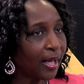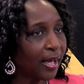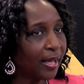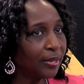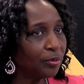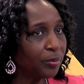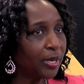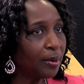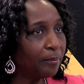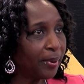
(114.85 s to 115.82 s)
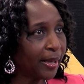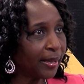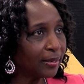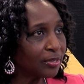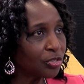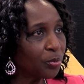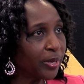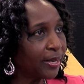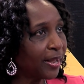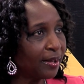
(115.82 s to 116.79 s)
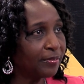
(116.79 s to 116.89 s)
and we compile so we
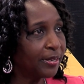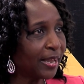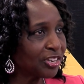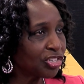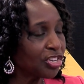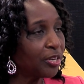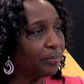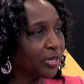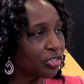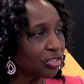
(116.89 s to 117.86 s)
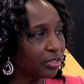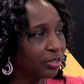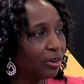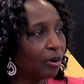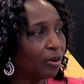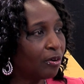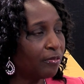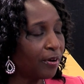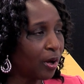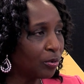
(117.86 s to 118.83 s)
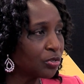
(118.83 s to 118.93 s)
can have a national picture of
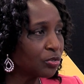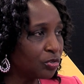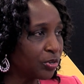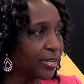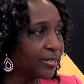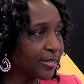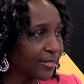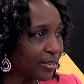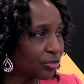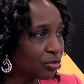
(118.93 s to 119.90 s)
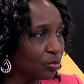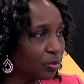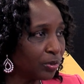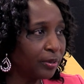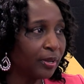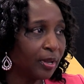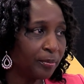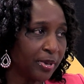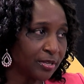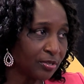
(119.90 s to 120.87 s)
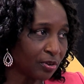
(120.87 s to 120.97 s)
how students attend school
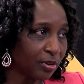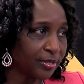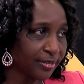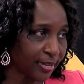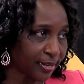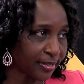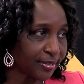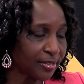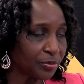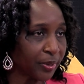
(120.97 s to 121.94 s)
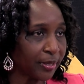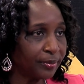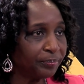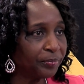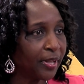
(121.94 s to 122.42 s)
based on sex as well.